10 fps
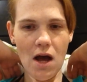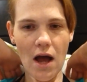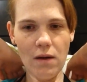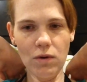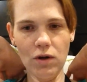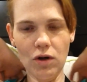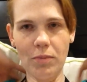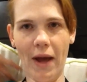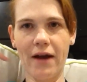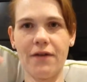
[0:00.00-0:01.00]
I will go
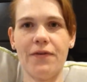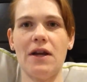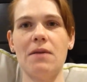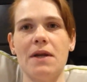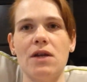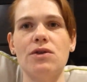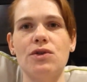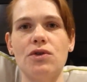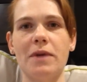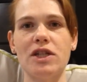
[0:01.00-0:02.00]
back for anybody who's
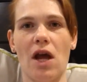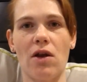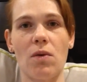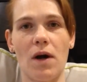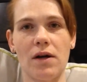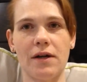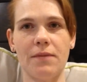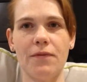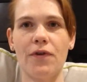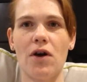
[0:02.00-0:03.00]
new to my channel.
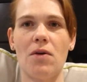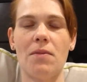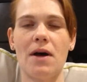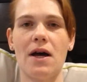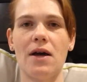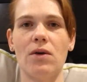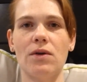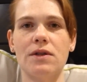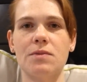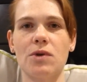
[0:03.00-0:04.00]
Welcome. For all my
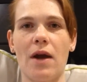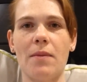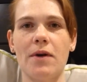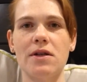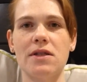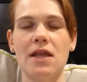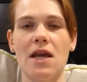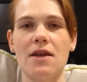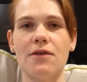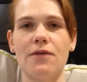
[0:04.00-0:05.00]
old subscribers,
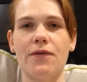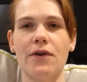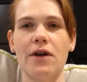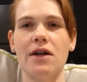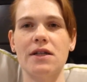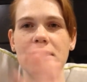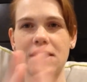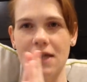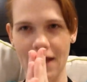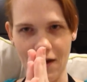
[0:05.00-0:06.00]
thank you for
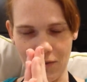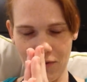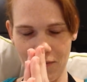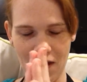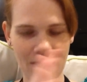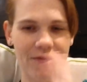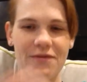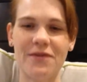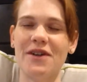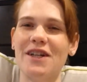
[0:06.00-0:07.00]
sticking out with me
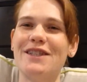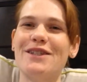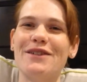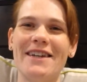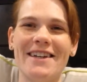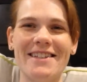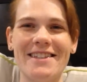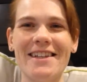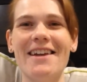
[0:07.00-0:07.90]
for 2 years.